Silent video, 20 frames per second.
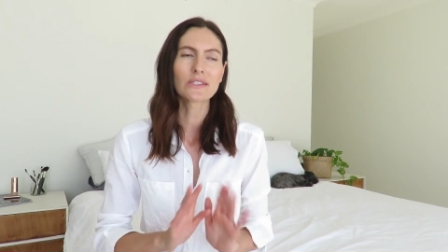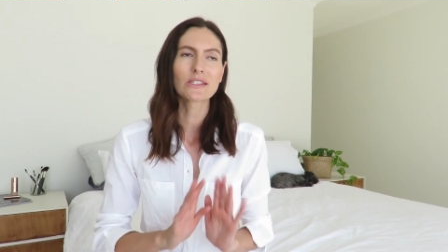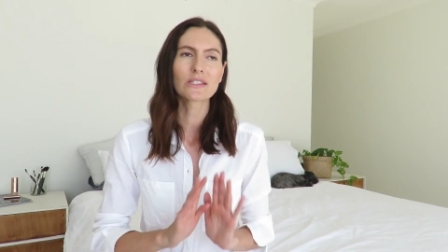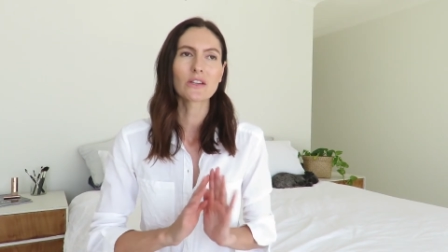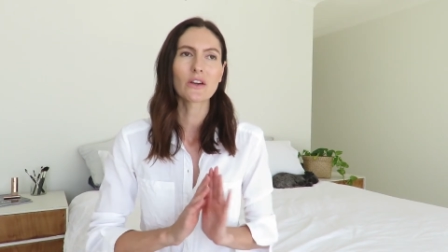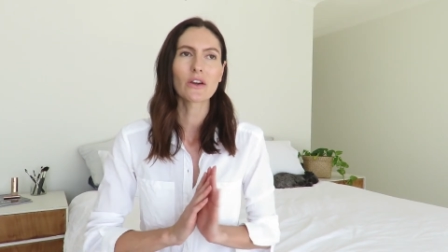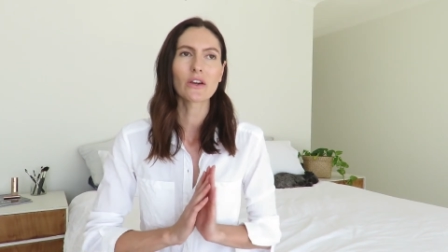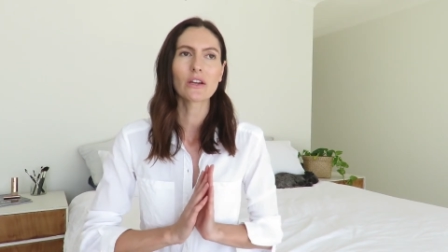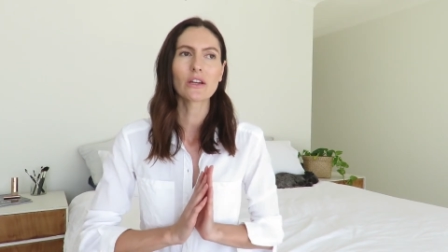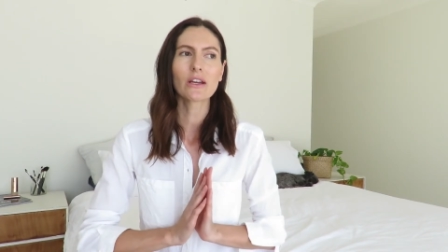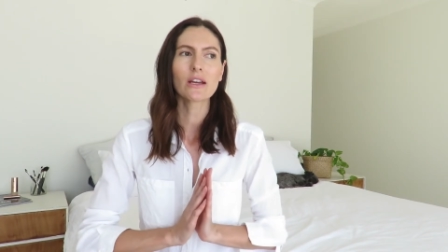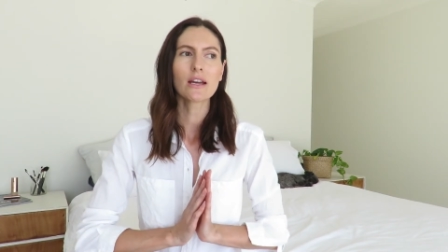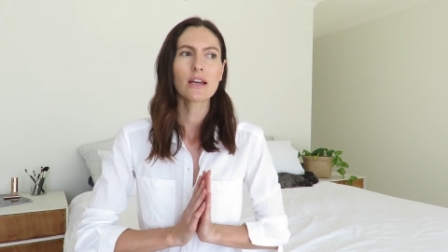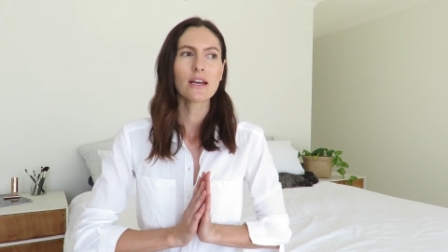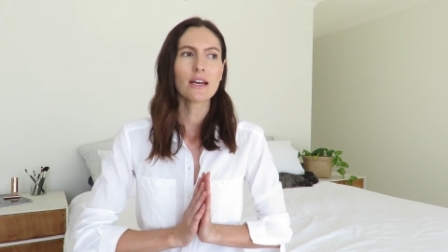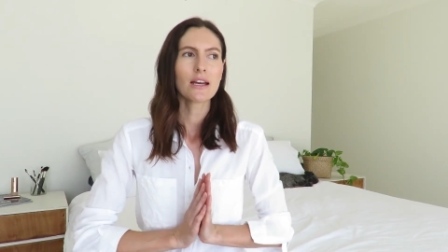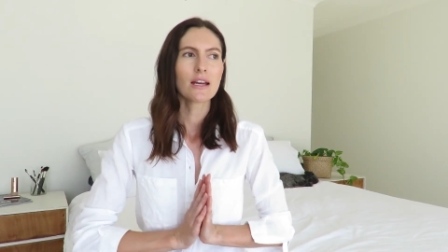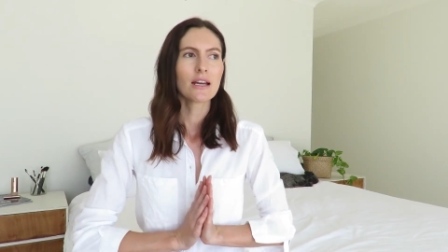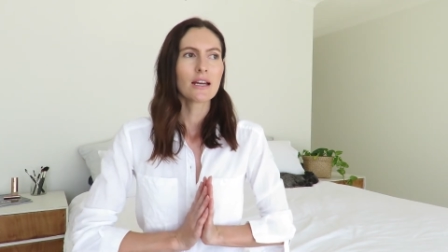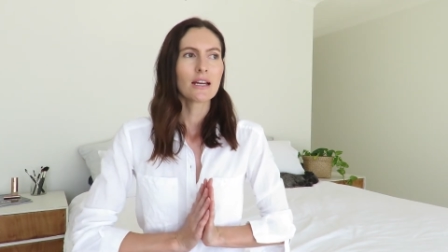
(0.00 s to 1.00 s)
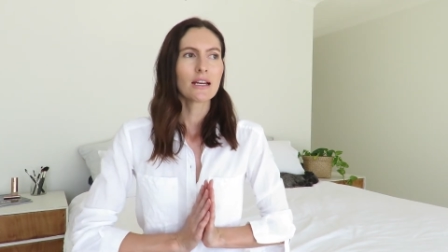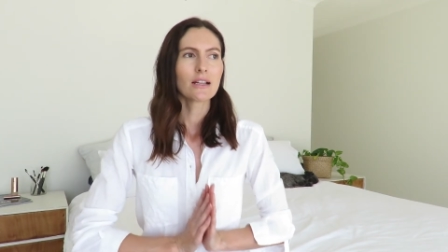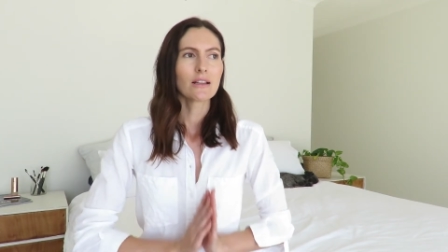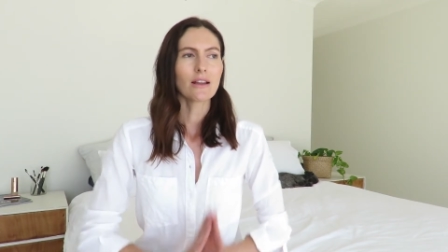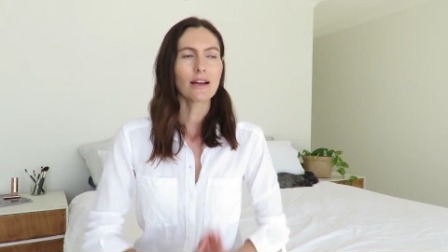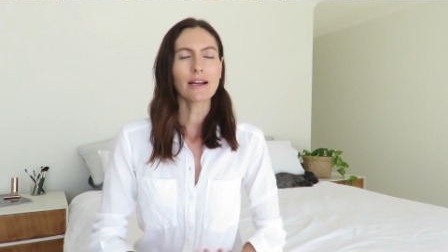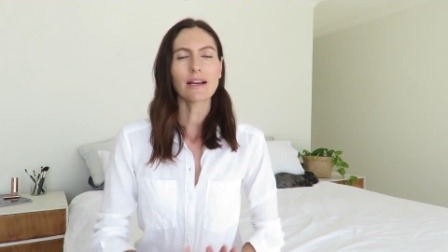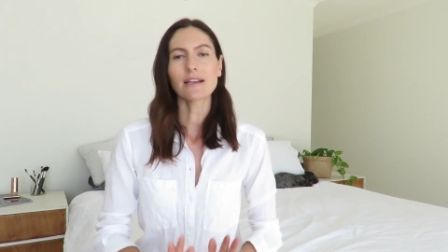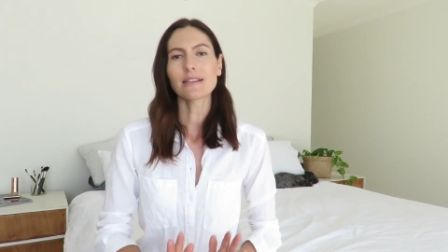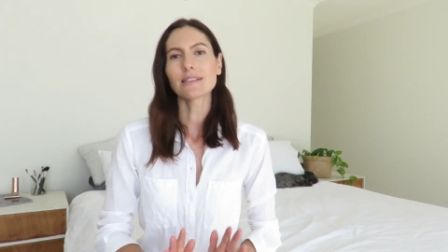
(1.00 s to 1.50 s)
So
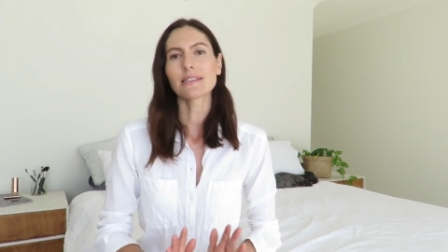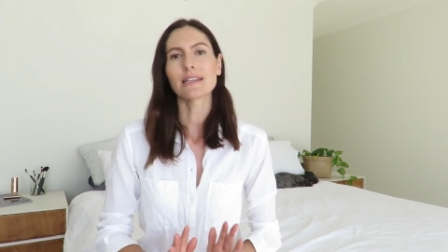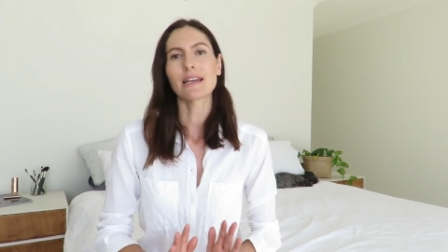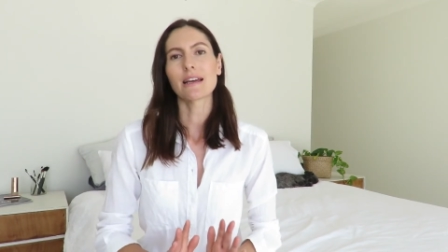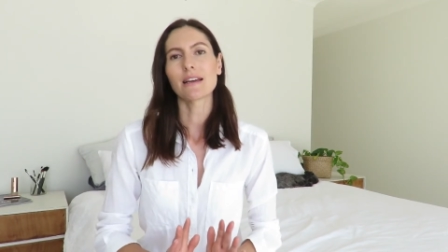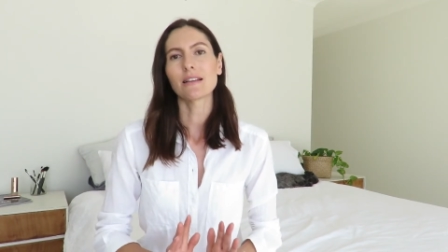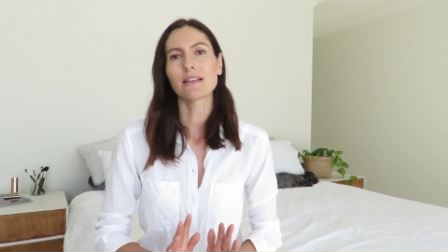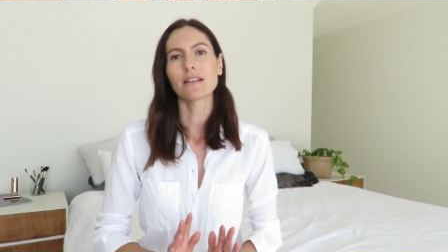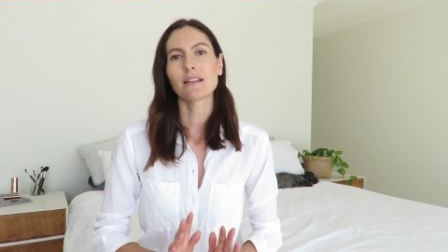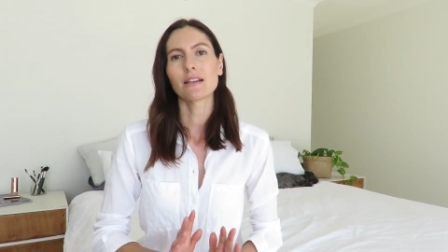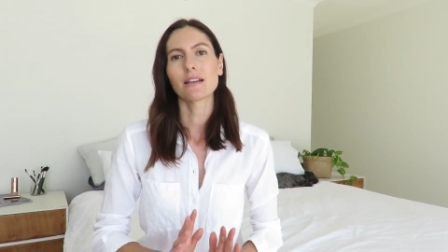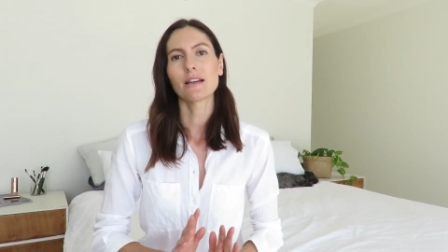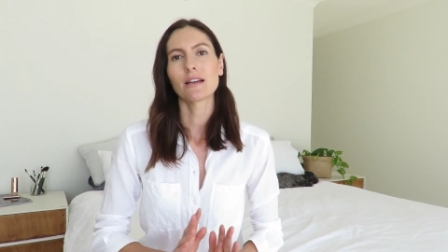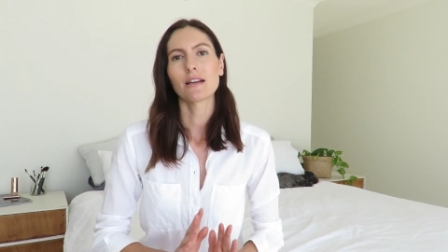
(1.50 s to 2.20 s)
like I said,